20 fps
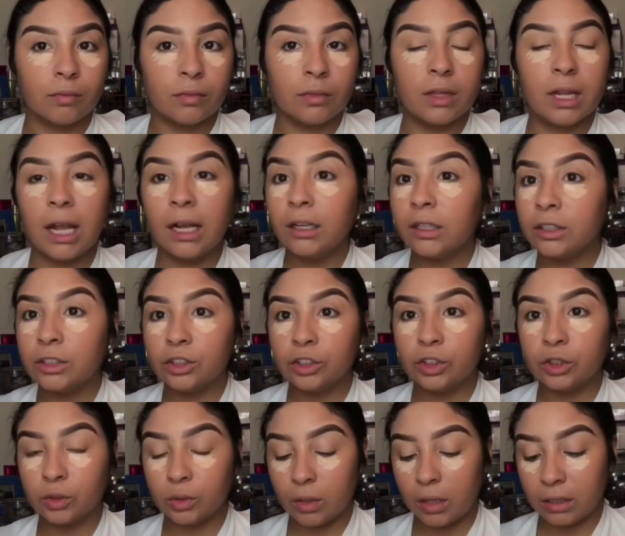I'm not gonna
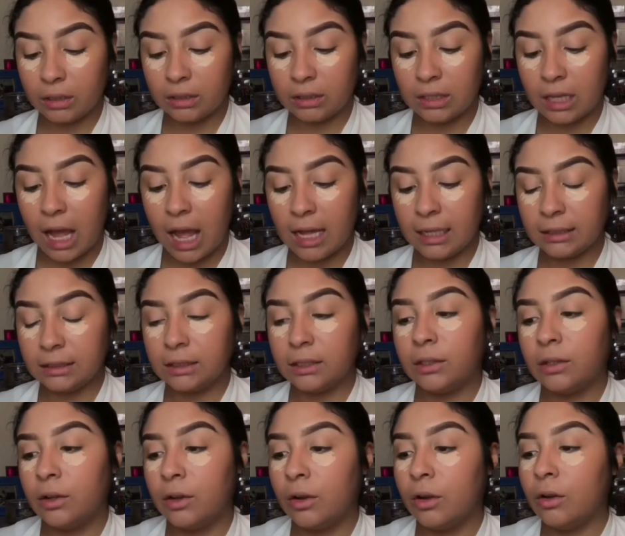do a lot
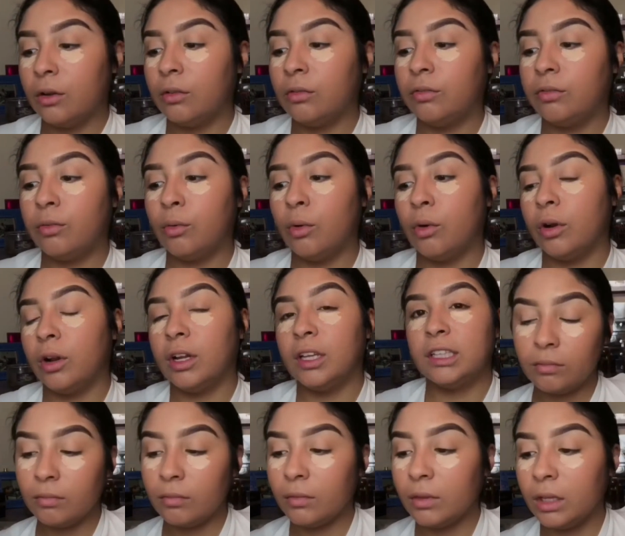for
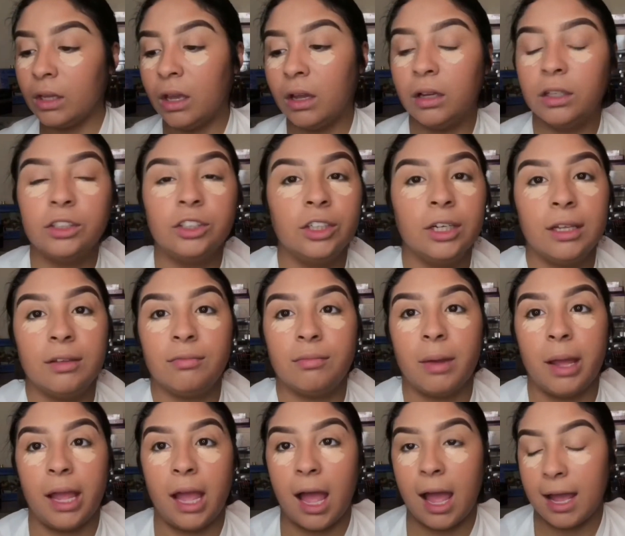underneath
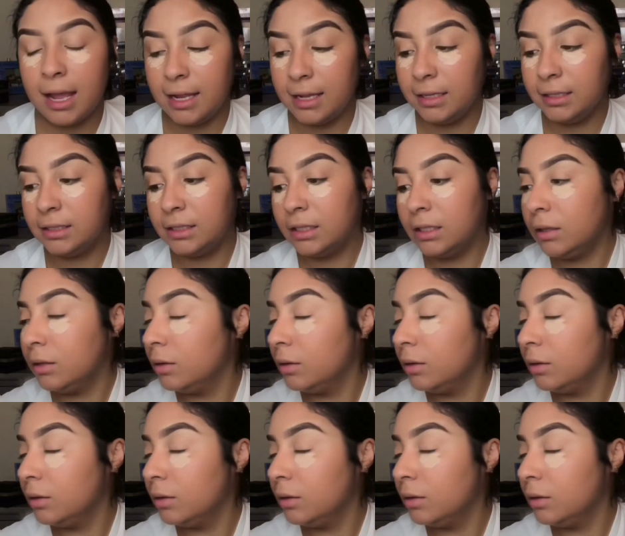my eyes.